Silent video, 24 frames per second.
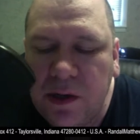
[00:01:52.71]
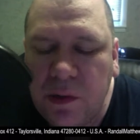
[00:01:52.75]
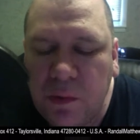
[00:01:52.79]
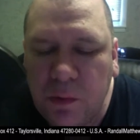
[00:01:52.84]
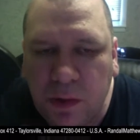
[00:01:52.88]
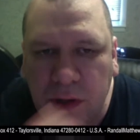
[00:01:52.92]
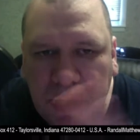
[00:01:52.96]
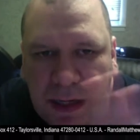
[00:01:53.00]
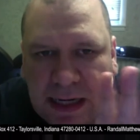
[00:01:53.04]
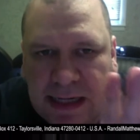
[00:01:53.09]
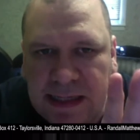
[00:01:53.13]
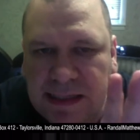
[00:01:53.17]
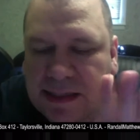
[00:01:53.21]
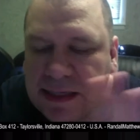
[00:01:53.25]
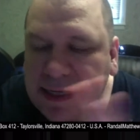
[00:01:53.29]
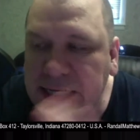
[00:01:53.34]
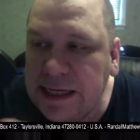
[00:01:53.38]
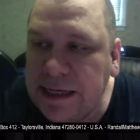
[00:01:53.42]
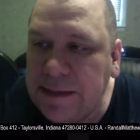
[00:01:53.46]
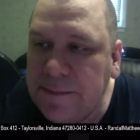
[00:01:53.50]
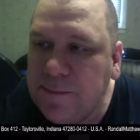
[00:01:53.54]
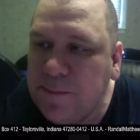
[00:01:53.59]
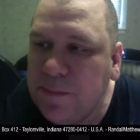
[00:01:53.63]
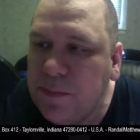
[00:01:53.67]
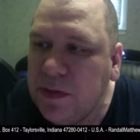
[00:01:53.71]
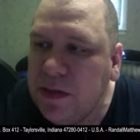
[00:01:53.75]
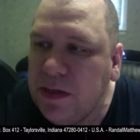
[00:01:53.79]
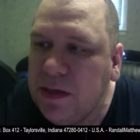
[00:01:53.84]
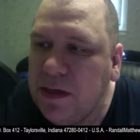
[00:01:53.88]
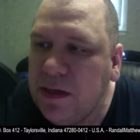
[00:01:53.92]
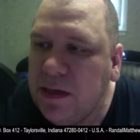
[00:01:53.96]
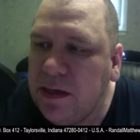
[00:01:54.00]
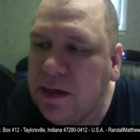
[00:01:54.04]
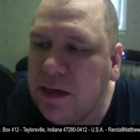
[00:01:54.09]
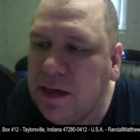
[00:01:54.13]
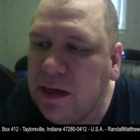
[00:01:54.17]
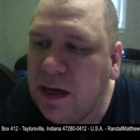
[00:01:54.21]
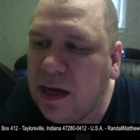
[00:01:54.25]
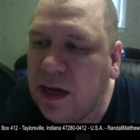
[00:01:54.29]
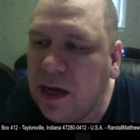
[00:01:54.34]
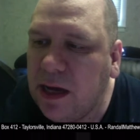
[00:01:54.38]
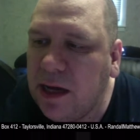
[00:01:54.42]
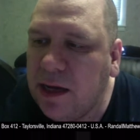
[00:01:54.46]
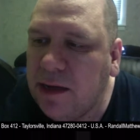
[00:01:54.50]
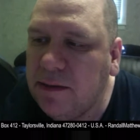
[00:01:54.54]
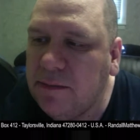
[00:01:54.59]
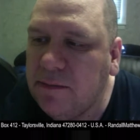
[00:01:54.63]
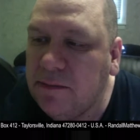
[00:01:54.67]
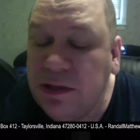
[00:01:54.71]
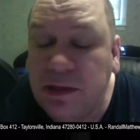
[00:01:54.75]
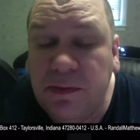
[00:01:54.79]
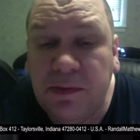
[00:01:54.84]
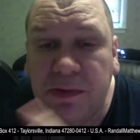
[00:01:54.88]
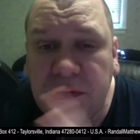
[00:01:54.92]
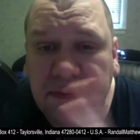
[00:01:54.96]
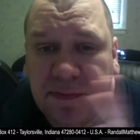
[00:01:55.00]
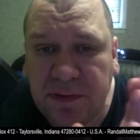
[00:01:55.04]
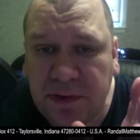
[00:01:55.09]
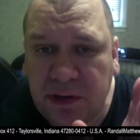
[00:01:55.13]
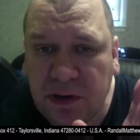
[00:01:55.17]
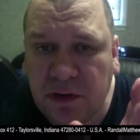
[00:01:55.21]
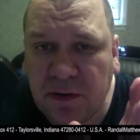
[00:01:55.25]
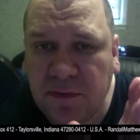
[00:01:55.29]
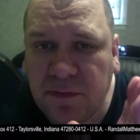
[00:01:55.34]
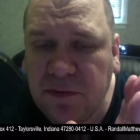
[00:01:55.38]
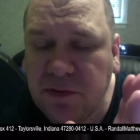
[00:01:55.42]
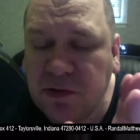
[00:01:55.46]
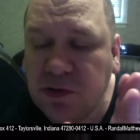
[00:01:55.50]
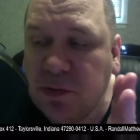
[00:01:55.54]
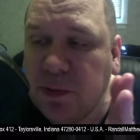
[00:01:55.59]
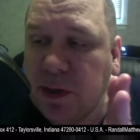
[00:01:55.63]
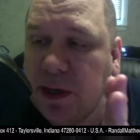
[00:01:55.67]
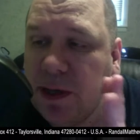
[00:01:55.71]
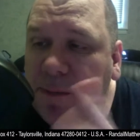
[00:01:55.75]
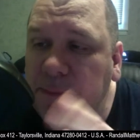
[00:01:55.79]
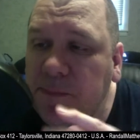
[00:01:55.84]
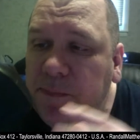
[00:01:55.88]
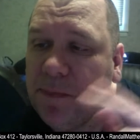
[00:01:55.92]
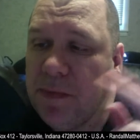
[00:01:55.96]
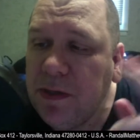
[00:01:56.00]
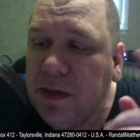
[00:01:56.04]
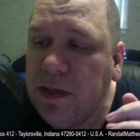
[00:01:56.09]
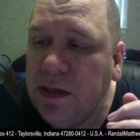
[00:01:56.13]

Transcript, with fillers: Real nice lady. Um, she was a photographer as well.